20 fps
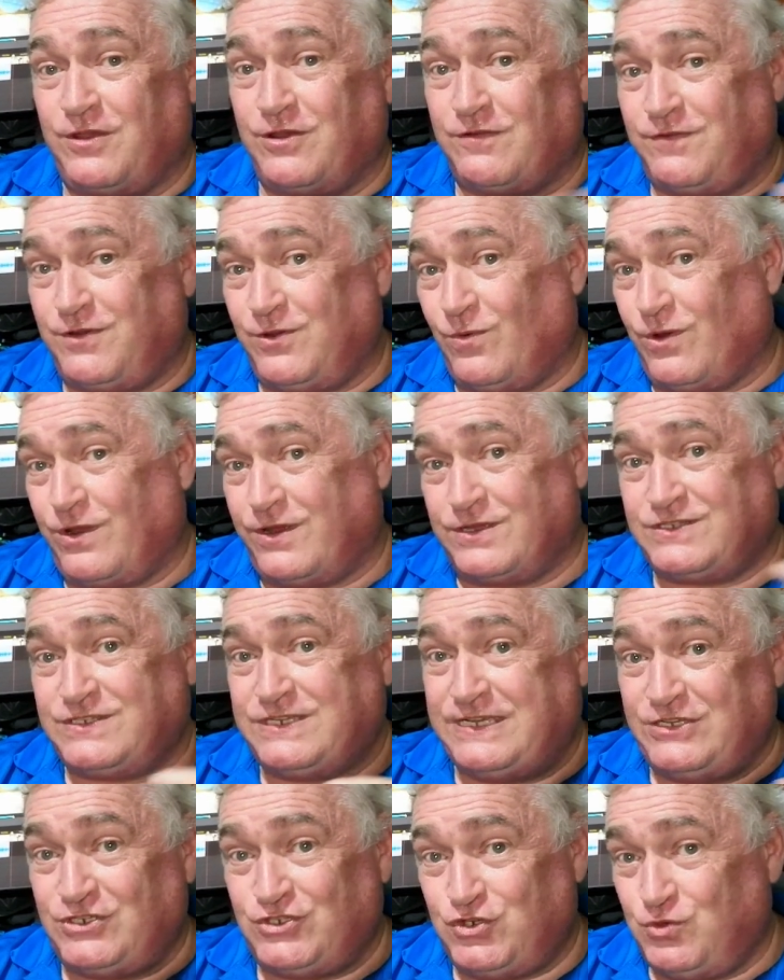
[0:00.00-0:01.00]
if you want to
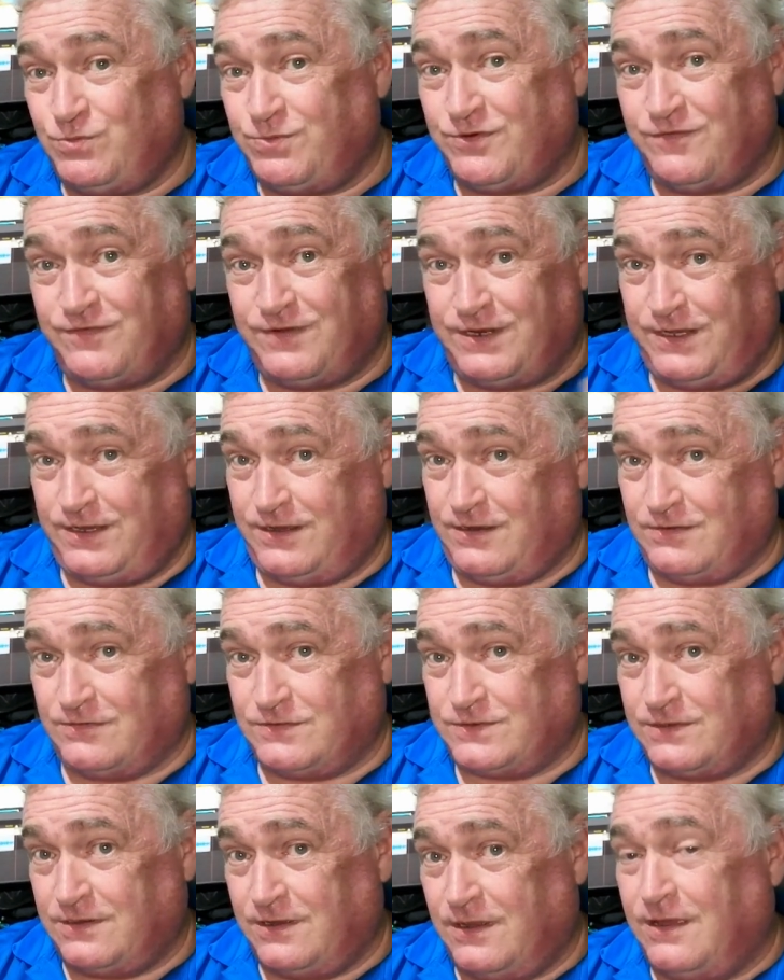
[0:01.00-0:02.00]
see stupid
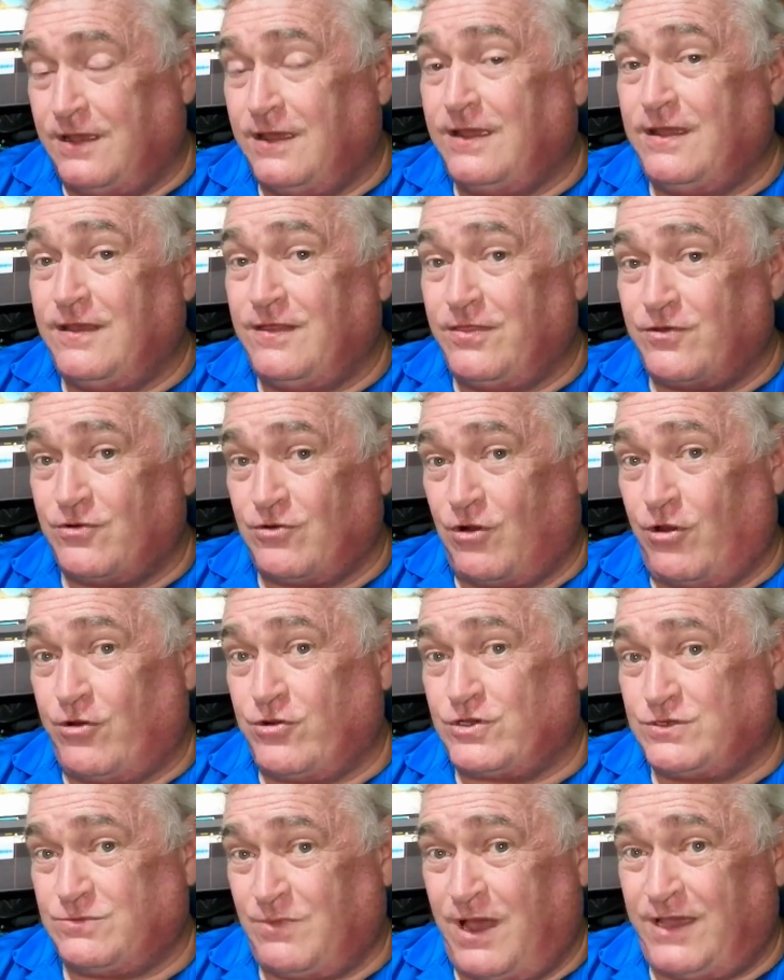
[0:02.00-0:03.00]
videos. There are
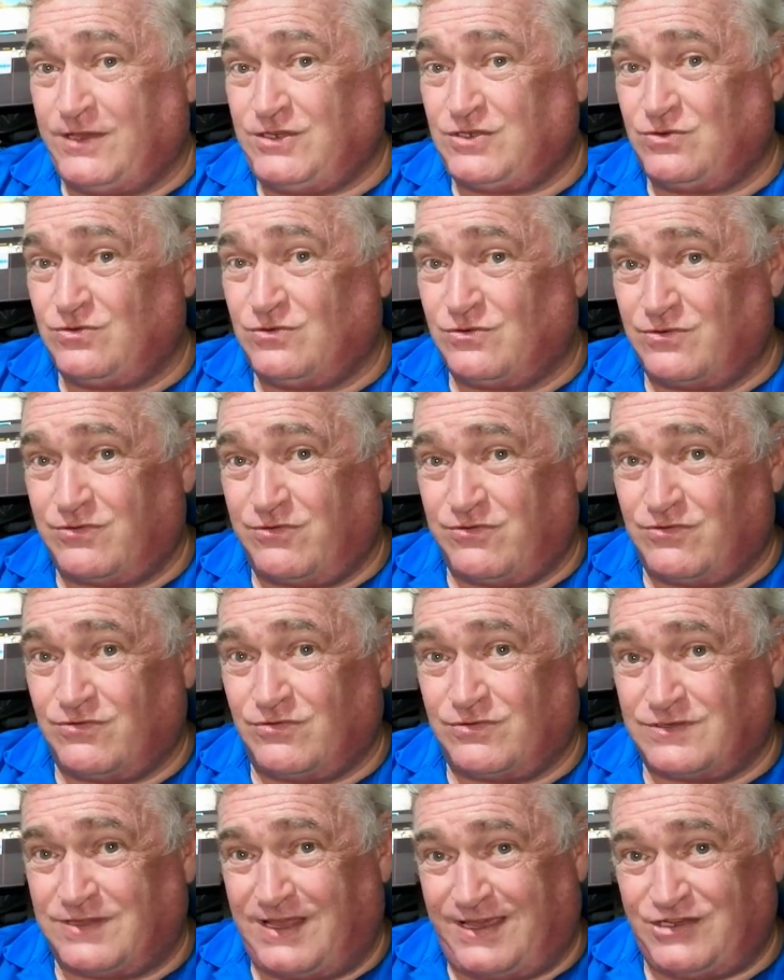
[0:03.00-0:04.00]
some high school
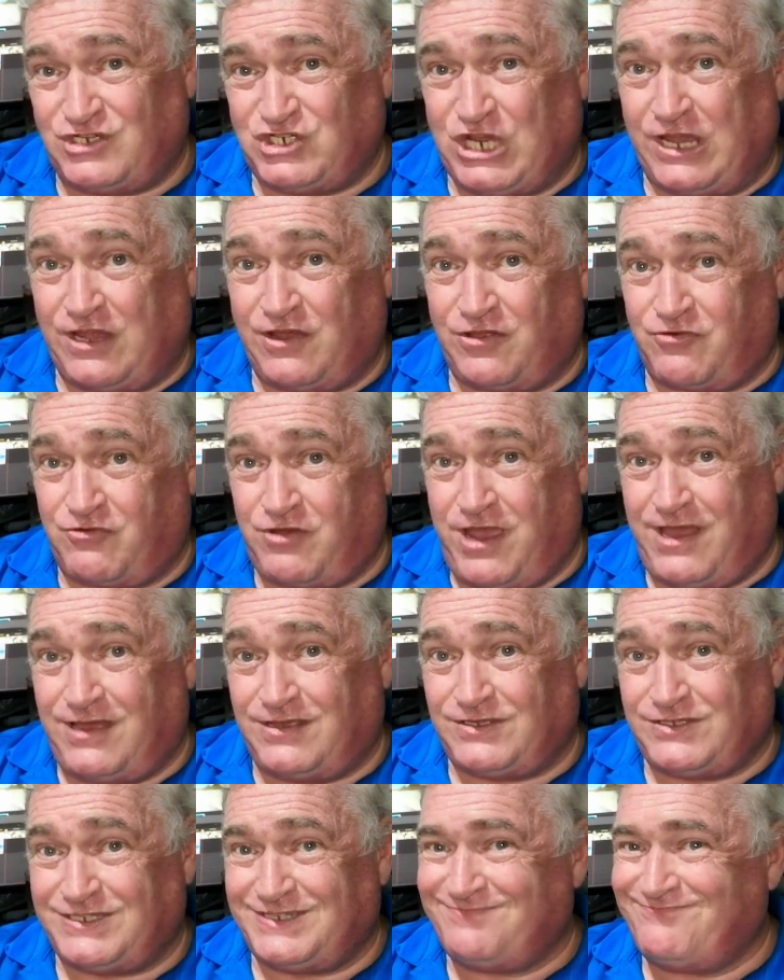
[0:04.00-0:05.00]
girls like shaking their
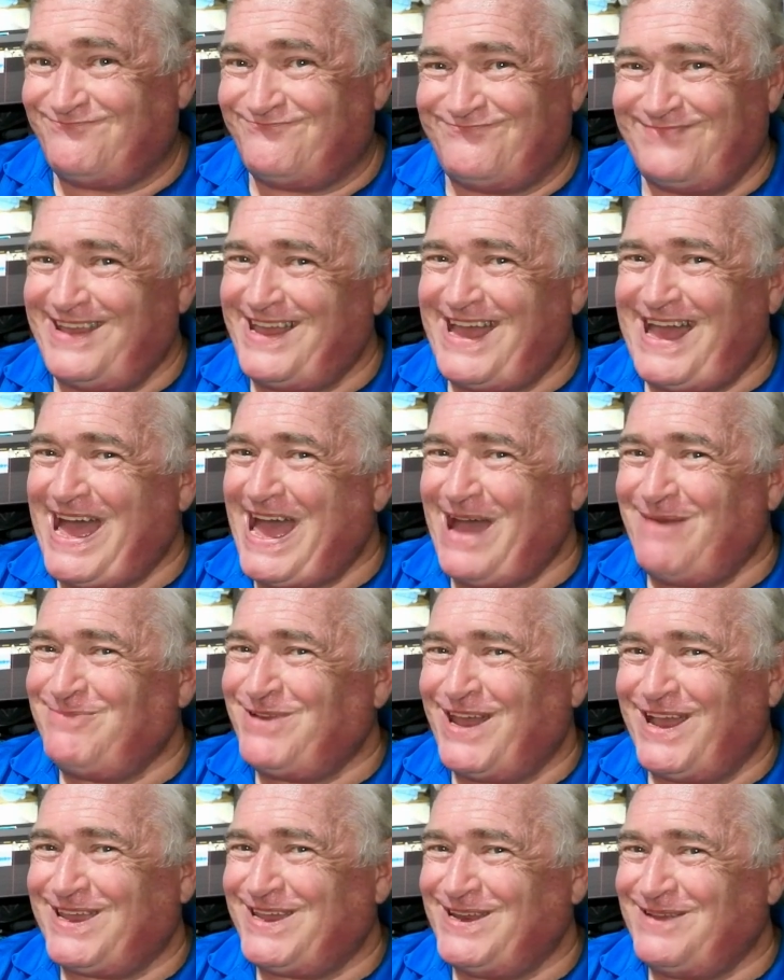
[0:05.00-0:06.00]
ass. I'm
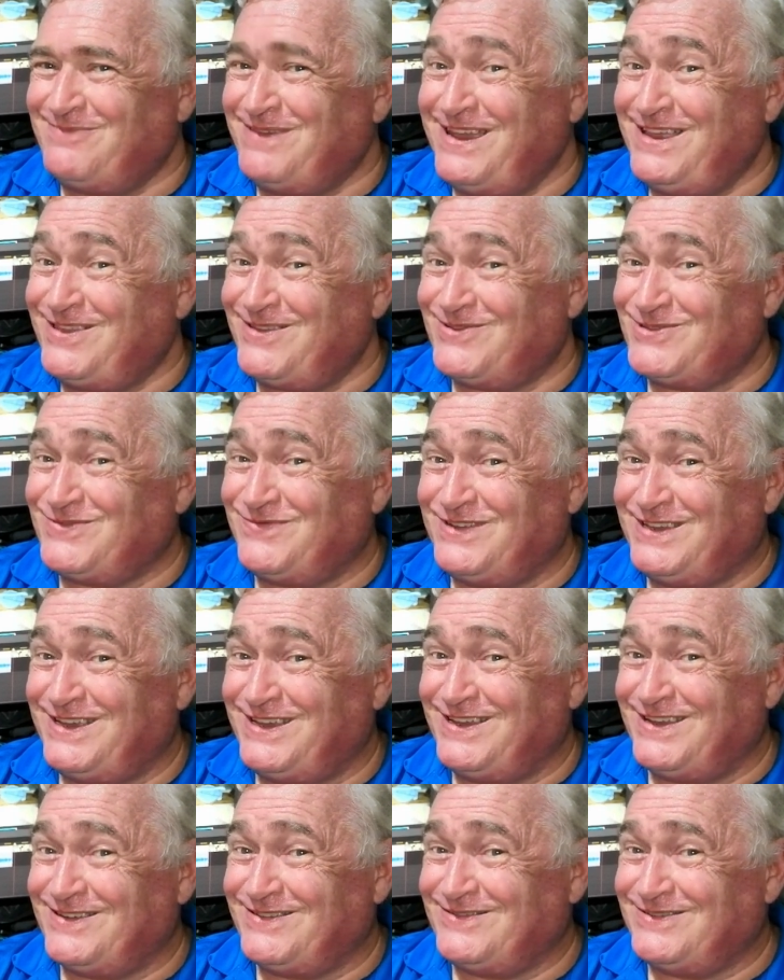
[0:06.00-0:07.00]
not going to make those
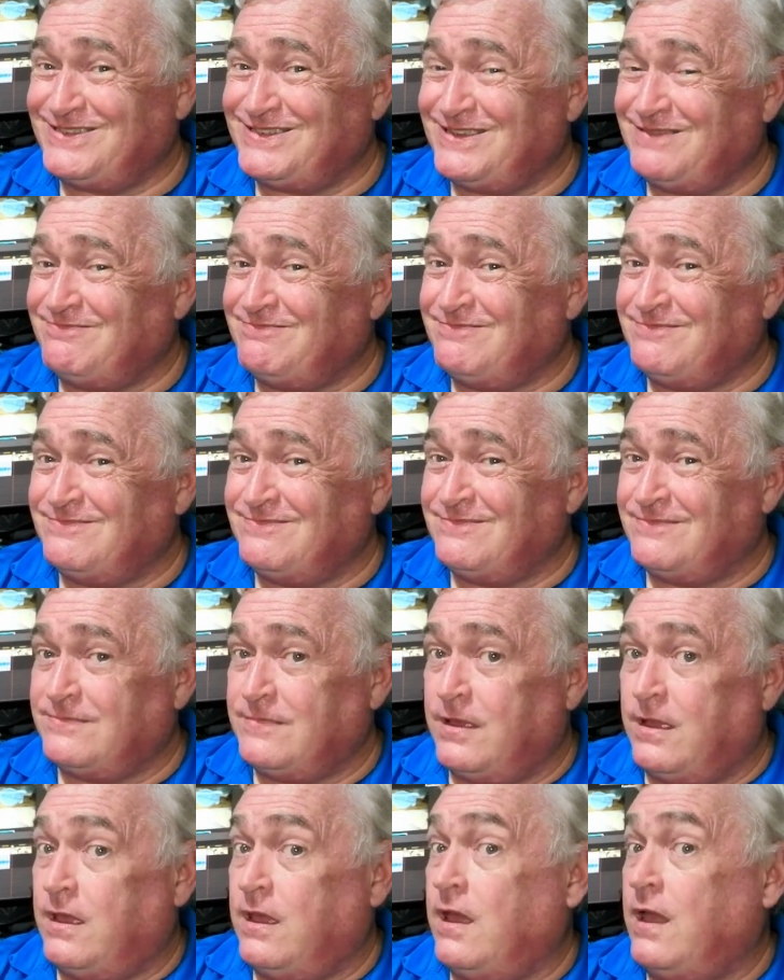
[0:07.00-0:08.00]
videos
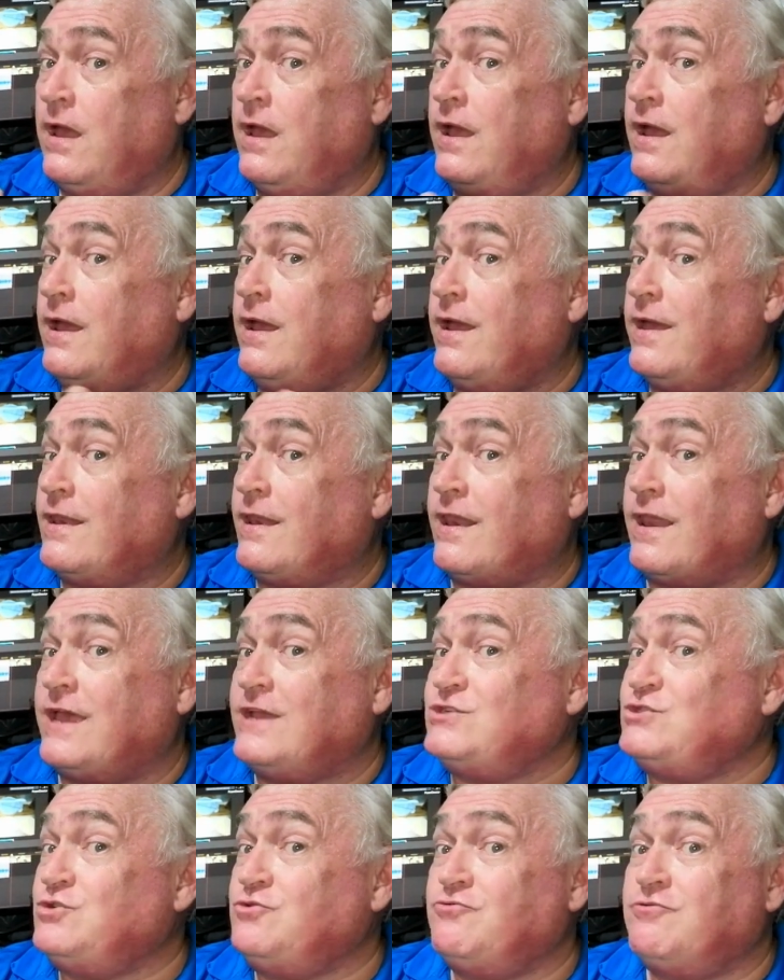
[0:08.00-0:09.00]

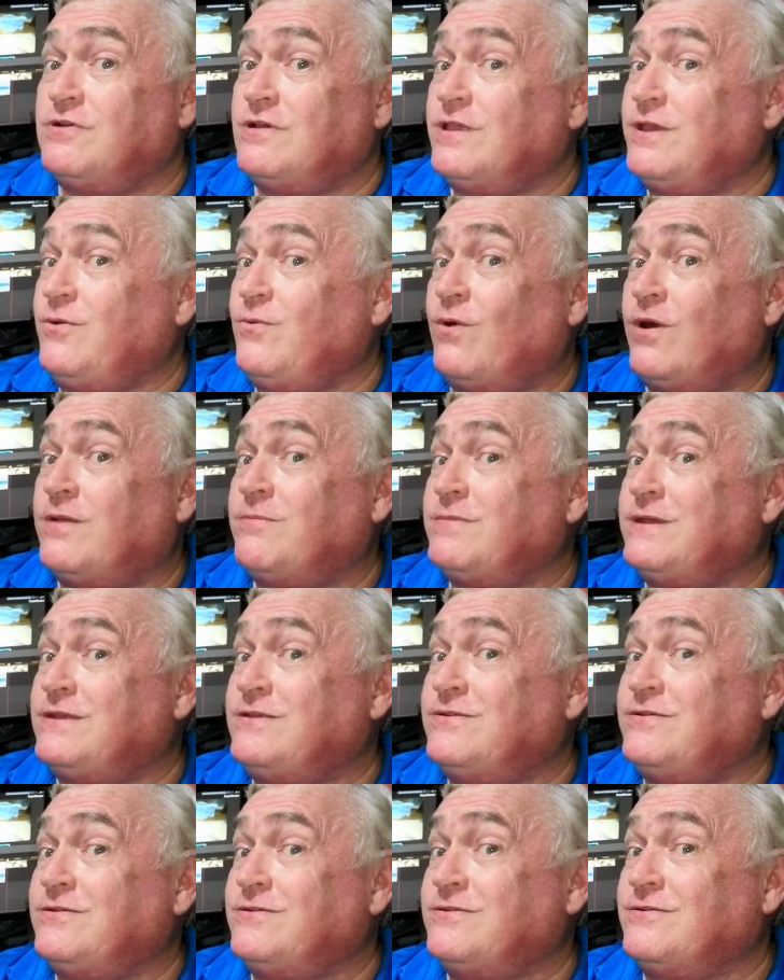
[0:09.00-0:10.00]
unless you really want me
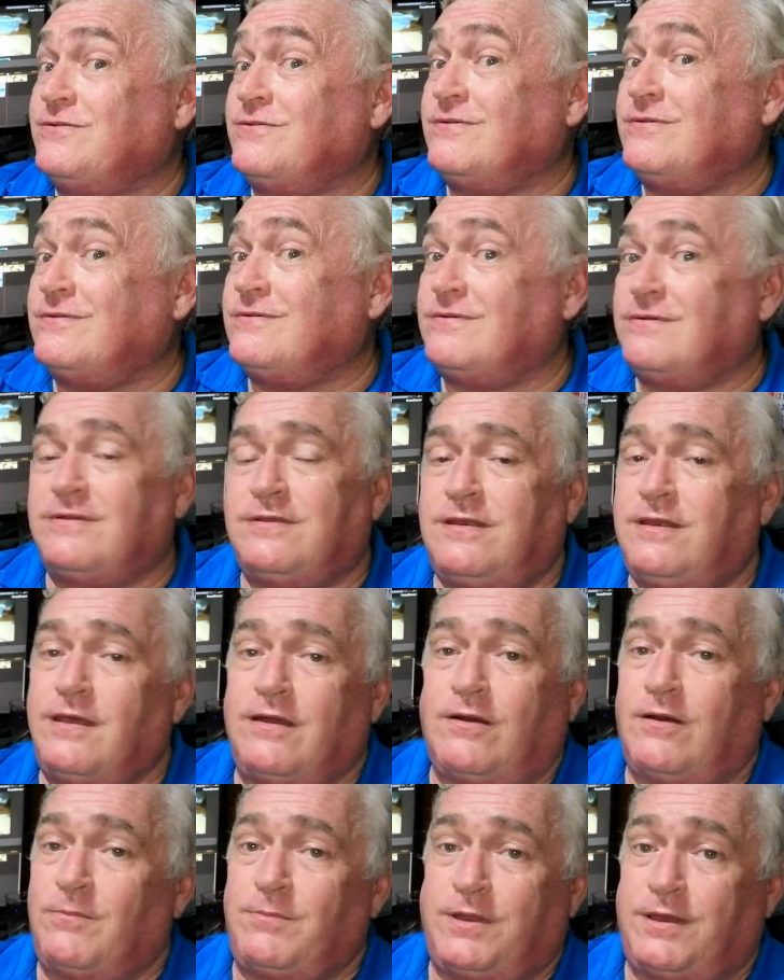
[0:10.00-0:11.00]
to.
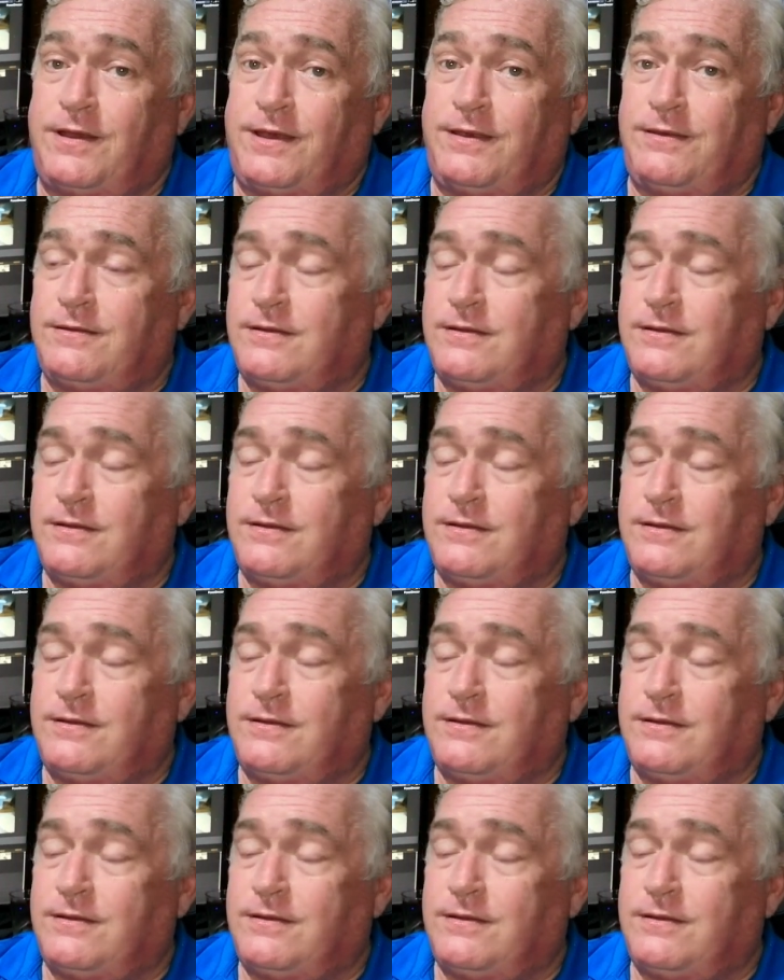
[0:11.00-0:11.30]
No, I'm not.